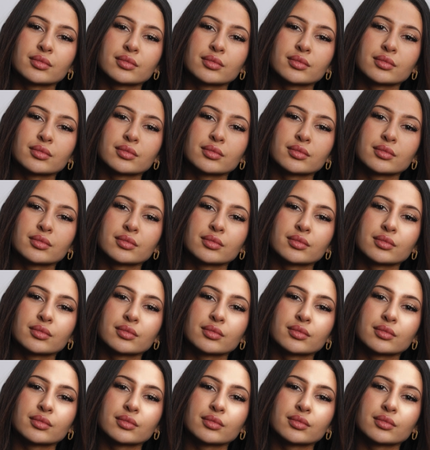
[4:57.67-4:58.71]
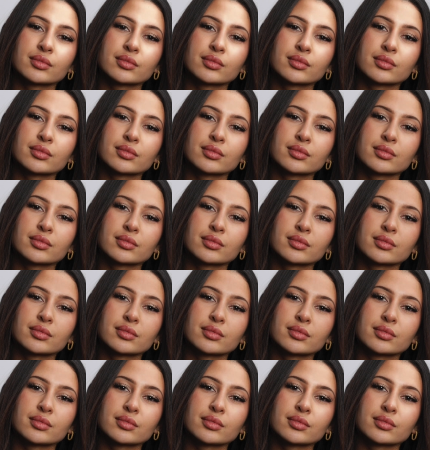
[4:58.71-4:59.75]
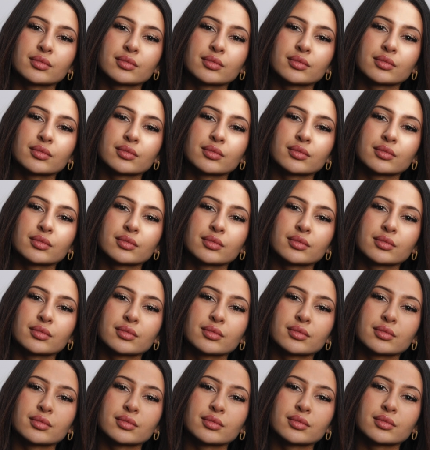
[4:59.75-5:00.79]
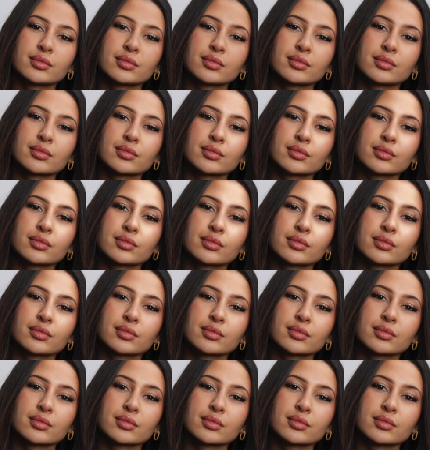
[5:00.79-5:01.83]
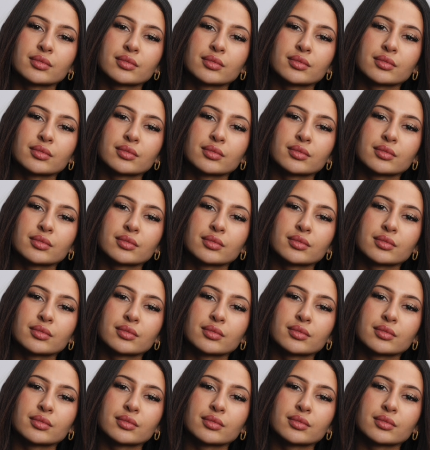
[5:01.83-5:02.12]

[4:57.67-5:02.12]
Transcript: (no one is talking)